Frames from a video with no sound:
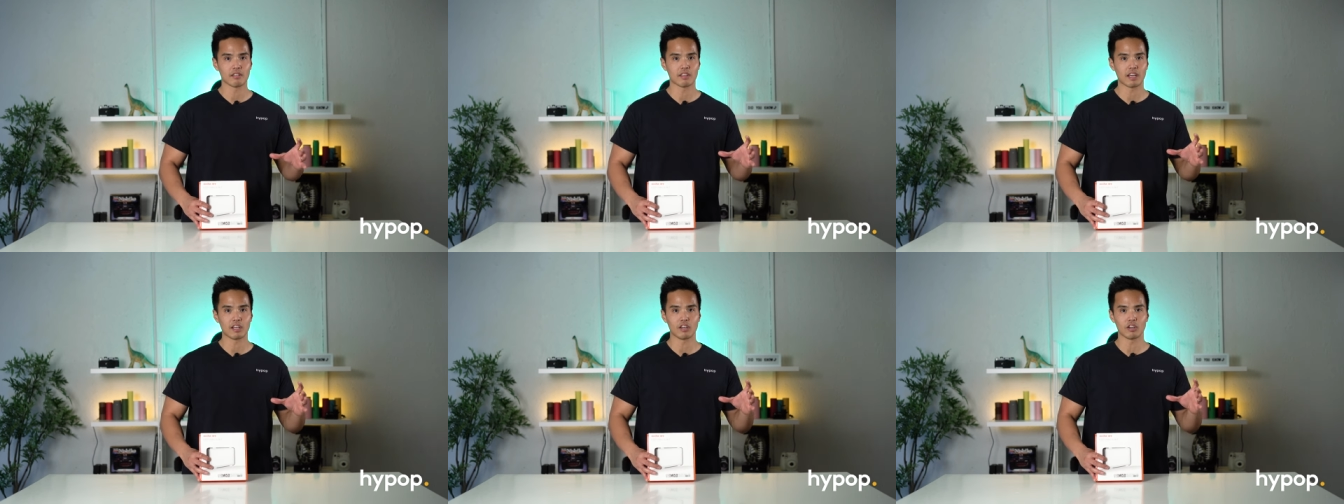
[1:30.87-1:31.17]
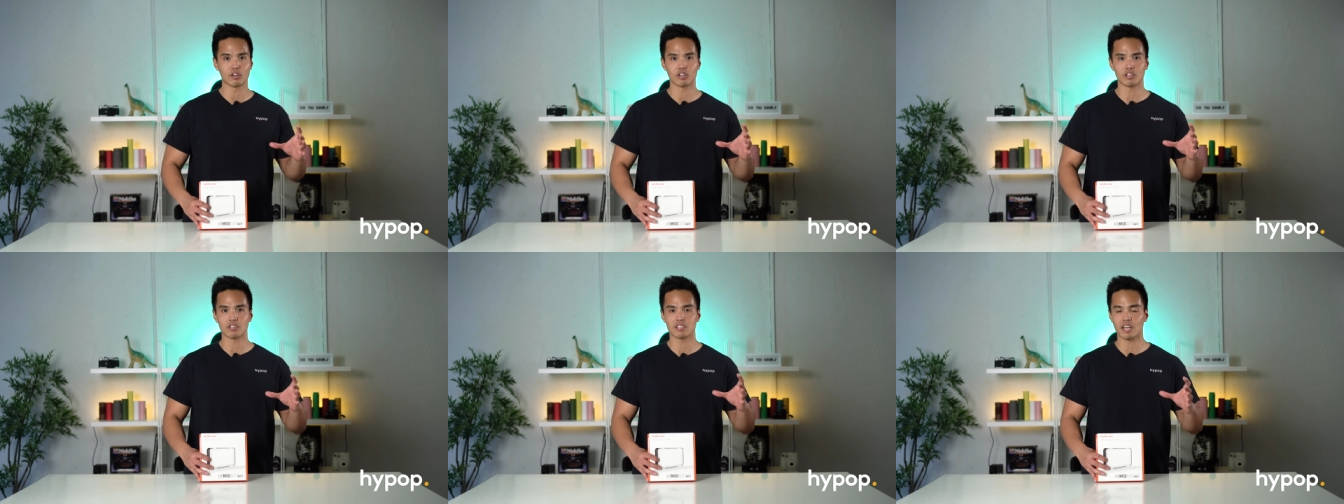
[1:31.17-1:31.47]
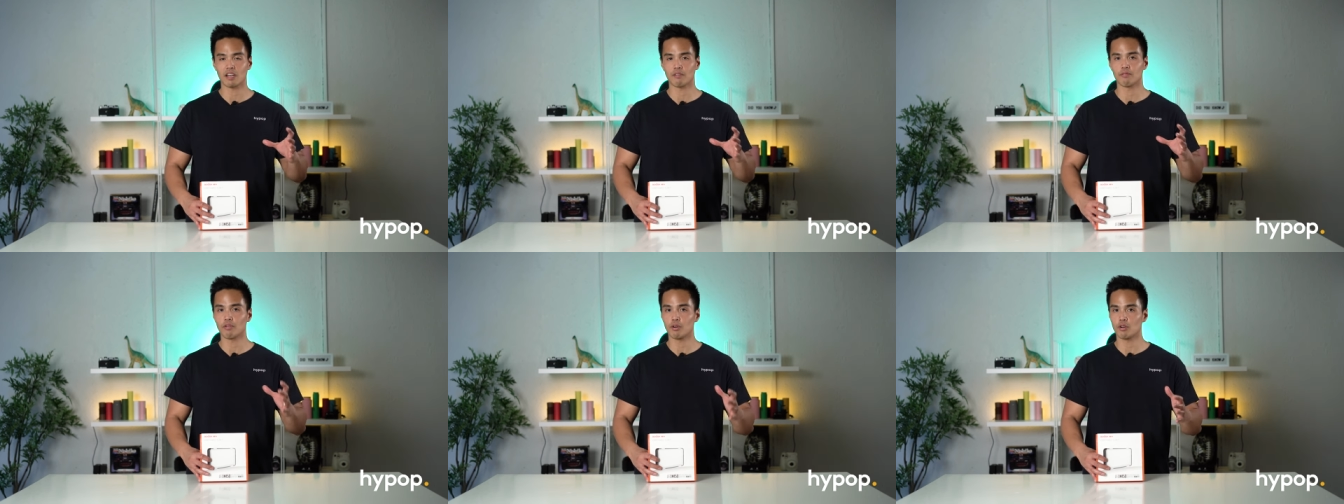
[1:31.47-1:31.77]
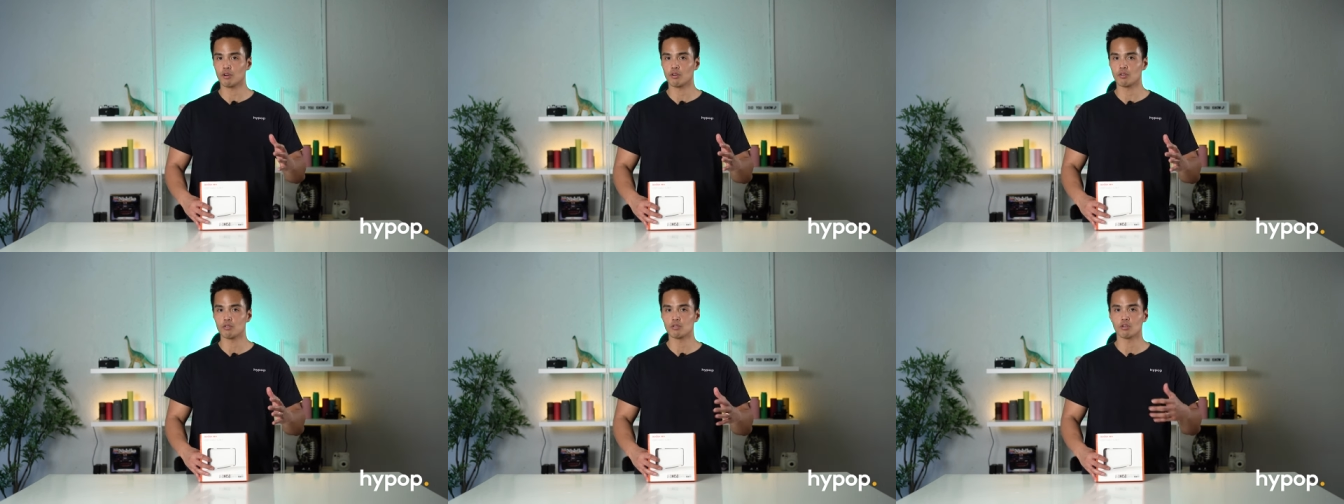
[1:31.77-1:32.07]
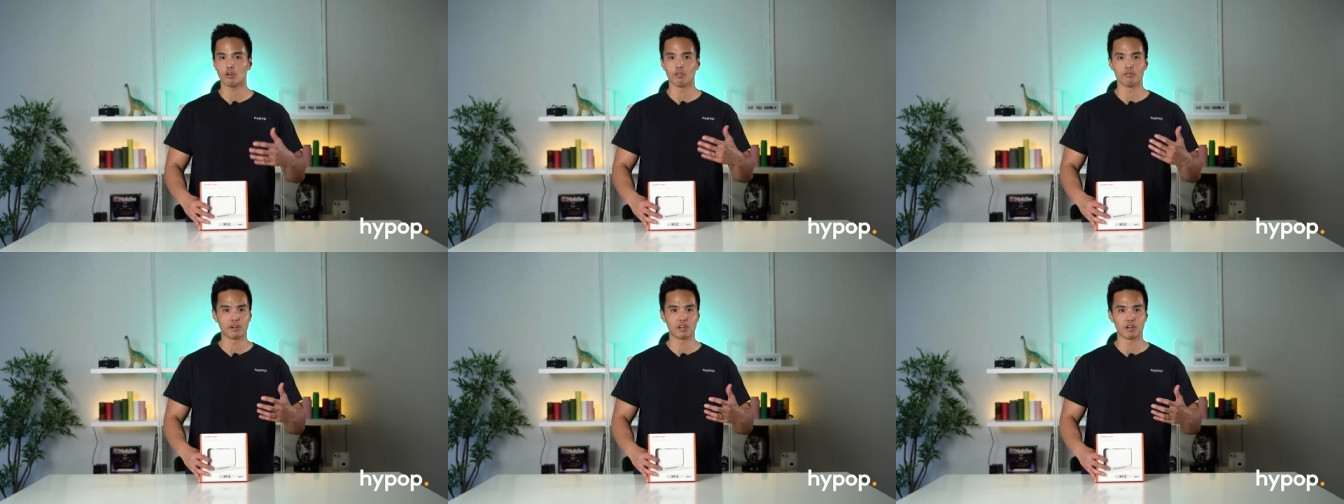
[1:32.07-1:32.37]
that you can take
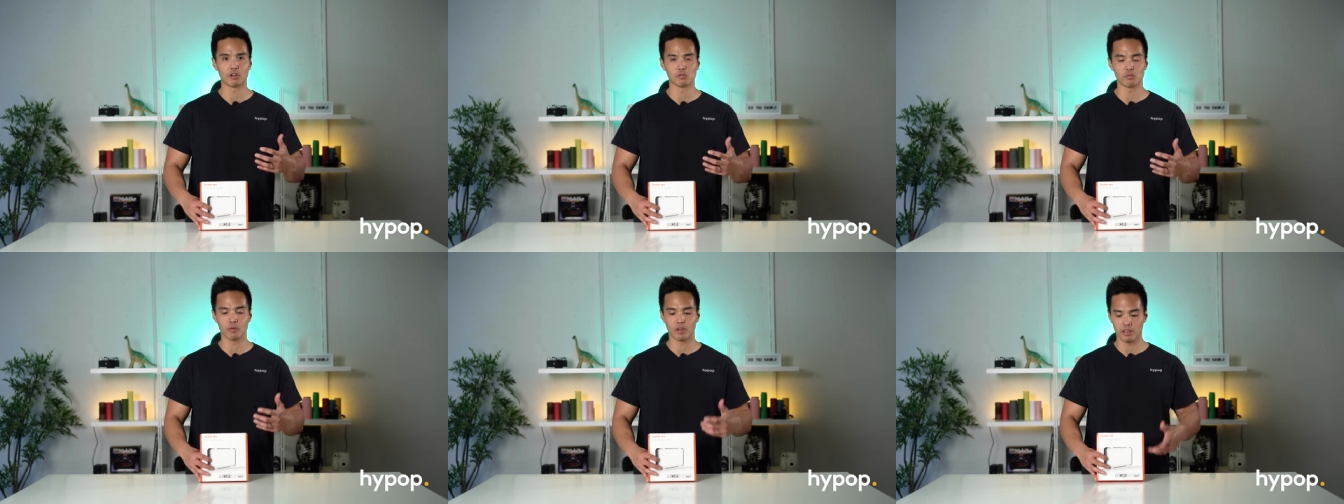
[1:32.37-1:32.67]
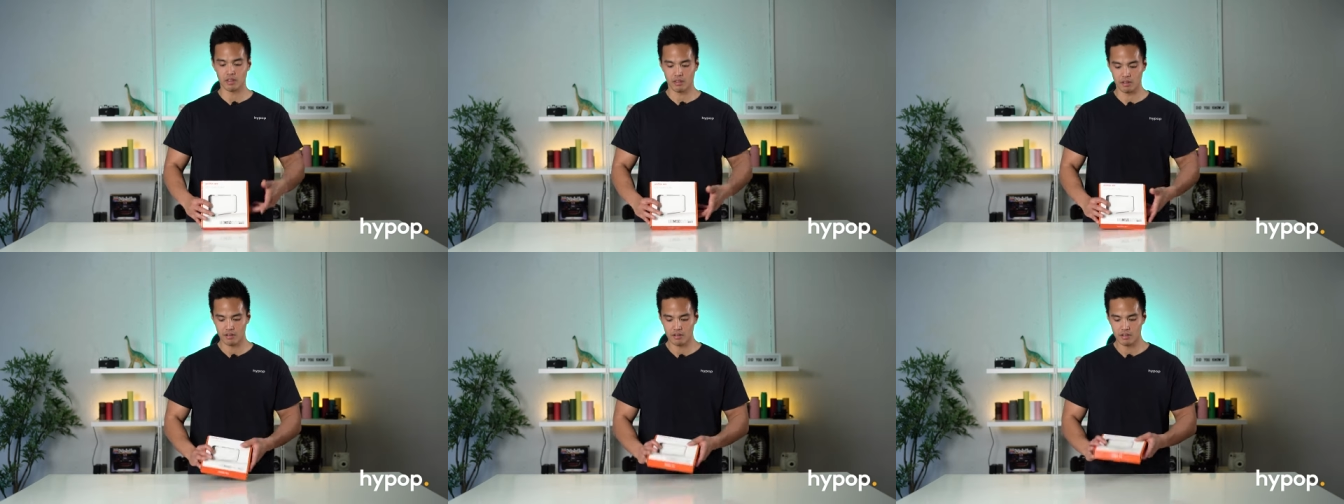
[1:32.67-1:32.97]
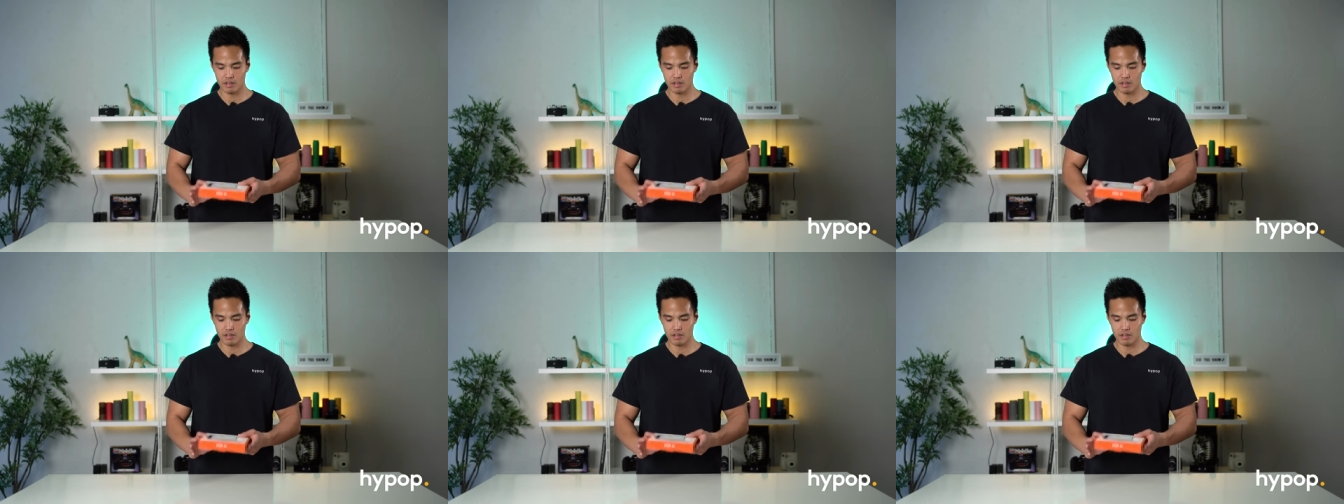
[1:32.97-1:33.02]
photos or videos with.